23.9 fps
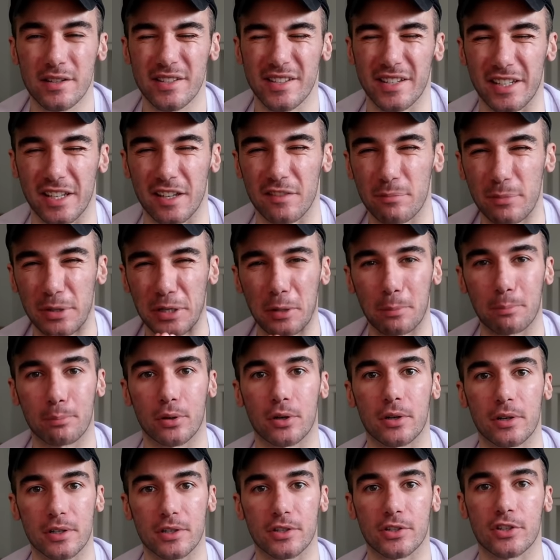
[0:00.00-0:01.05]
to give me a
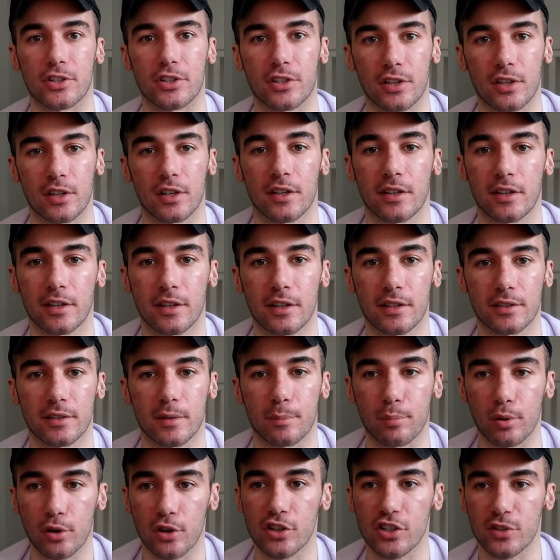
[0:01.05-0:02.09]
push, to
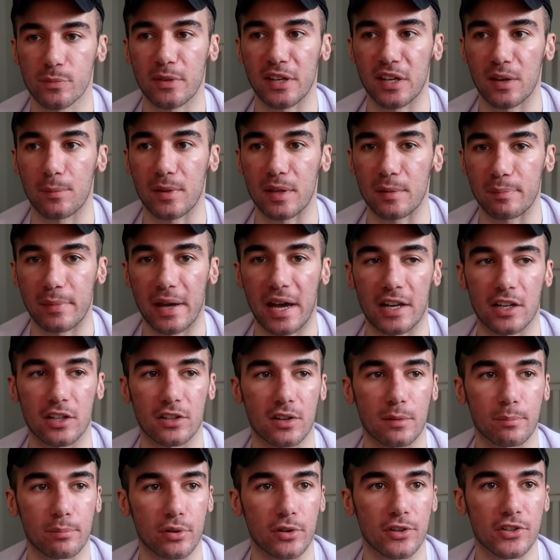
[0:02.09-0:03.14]
push me to be better,
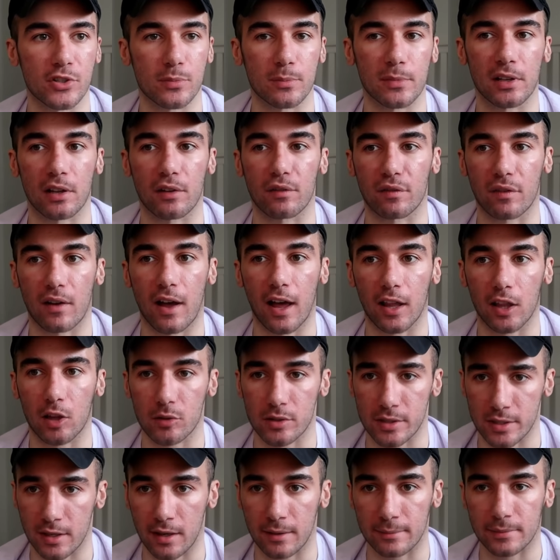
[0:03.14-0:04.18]
to push me to follow
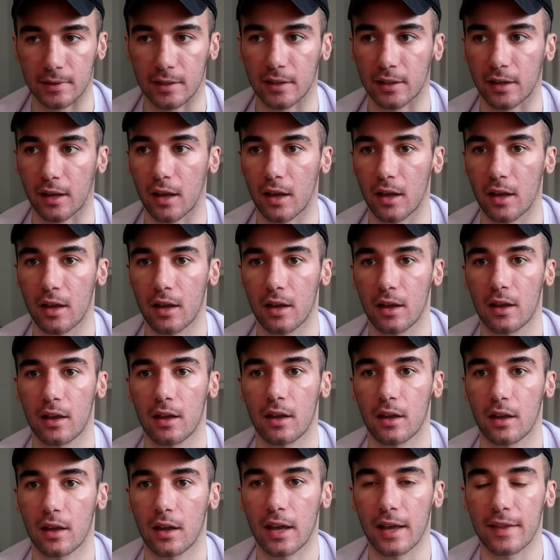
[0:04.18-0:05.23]
something.
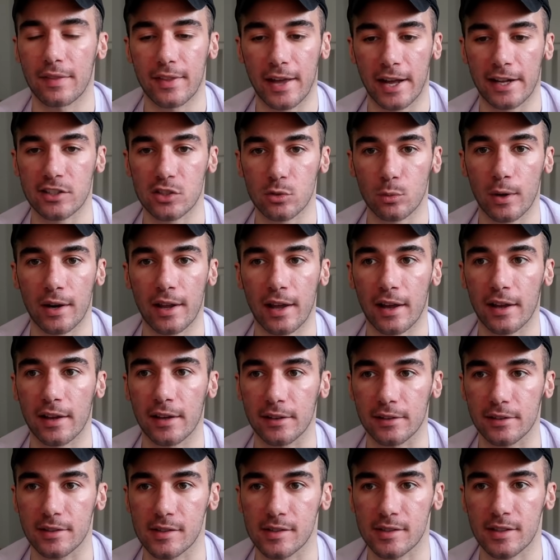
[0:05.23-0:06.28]
And that's when
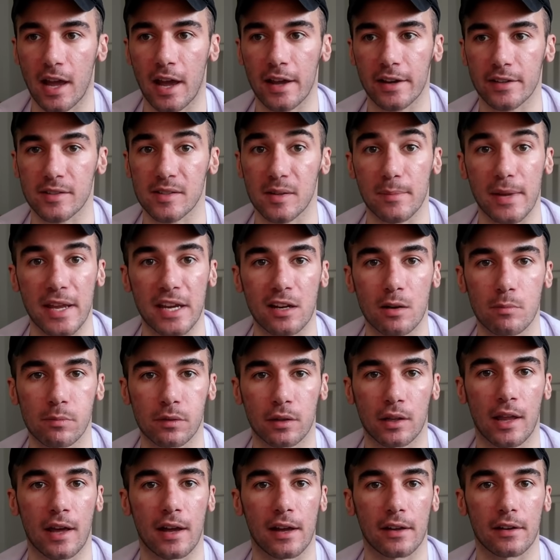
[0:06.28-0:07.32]
I decided to make a
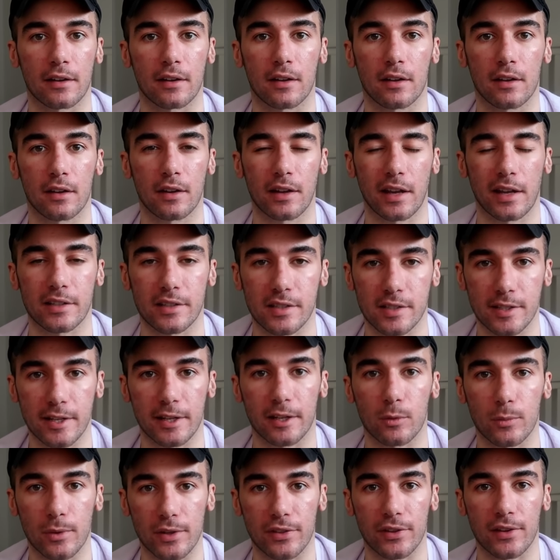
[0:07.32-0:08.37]
plan and
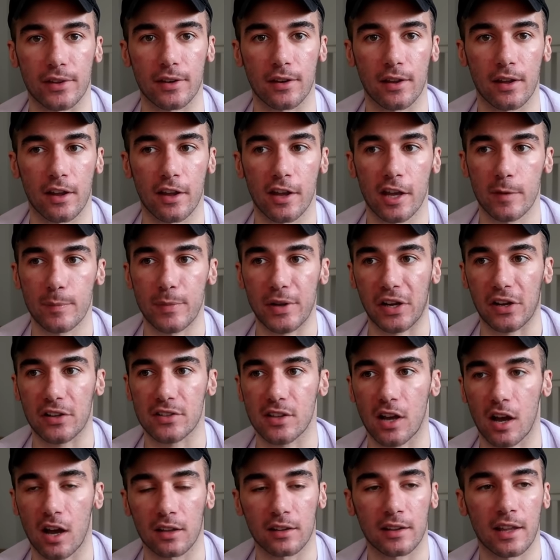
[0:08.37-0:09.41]
stick with it.
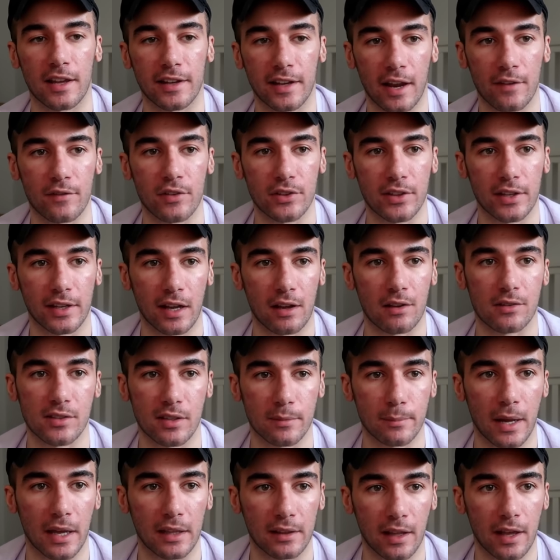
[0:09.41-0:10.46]
Because unlike everything else
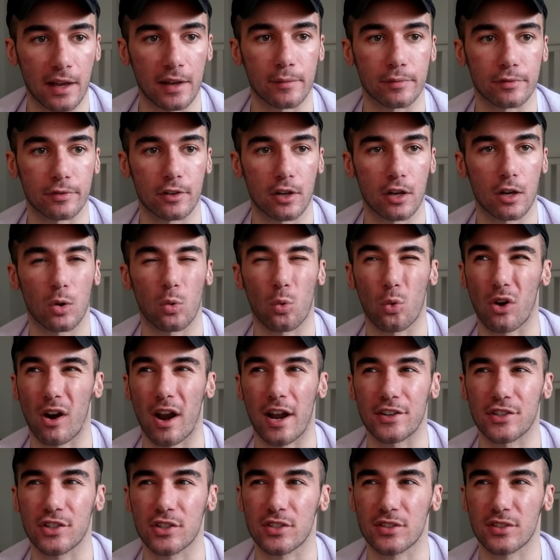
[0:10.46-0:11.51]
in my life, where
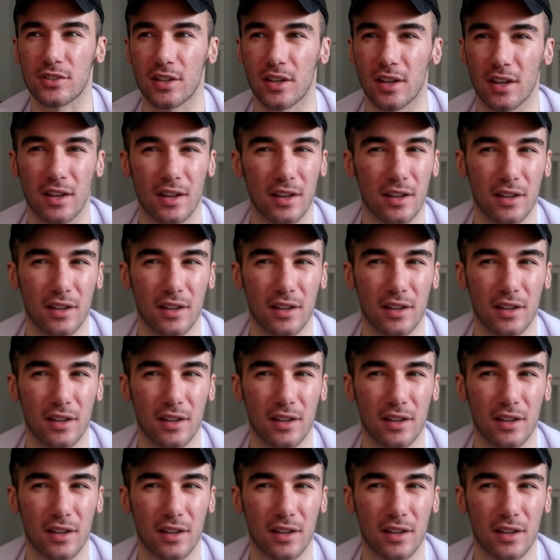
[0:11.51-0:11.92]
I just